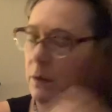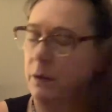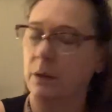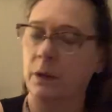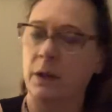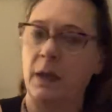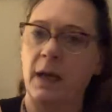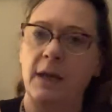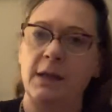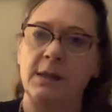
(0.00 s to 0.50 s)

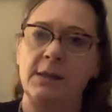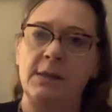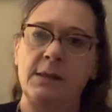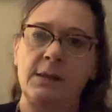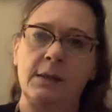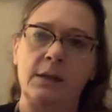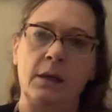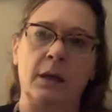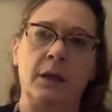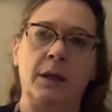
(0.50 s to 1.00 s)

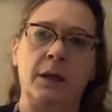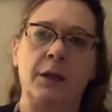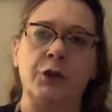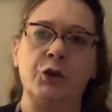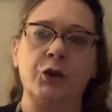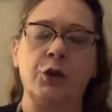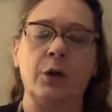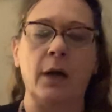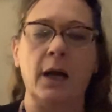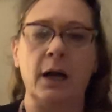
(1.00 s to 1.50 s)
less
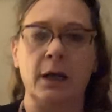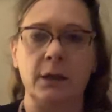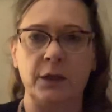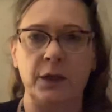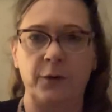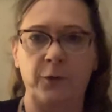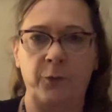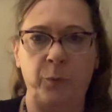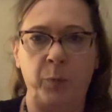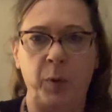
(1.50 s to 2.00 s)

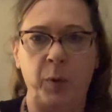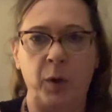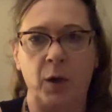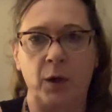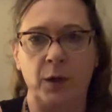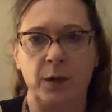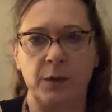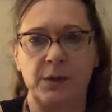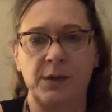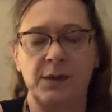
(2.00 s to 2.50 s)
attractive
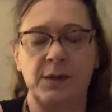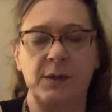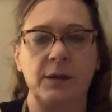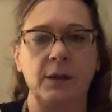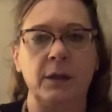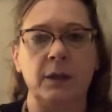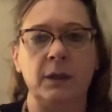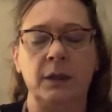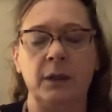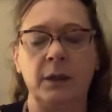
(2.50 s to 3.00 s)
parts,
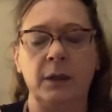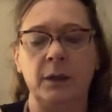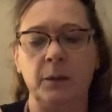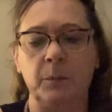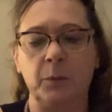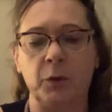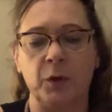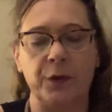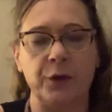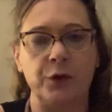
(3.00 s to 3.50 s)

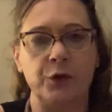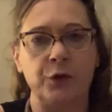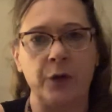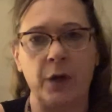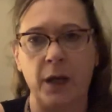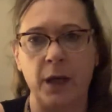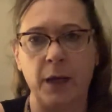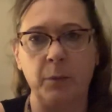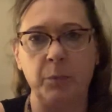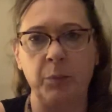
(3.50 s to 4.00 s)
or the
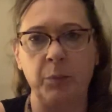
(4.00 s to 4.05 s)
trying